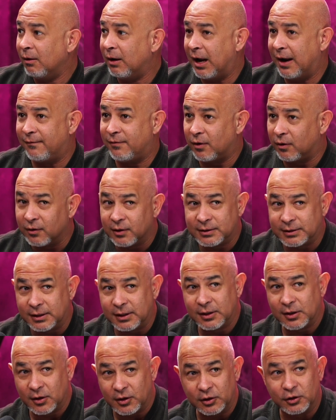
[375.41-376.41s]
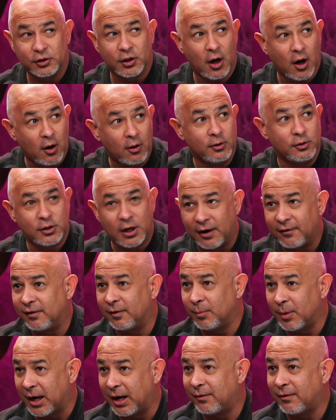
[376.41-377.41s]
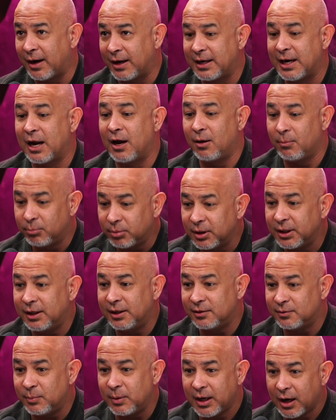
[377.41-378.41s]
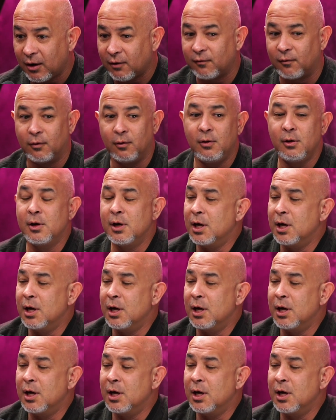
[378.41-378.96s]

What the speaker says: if they're listening to the show and driving by it right now, please be careful.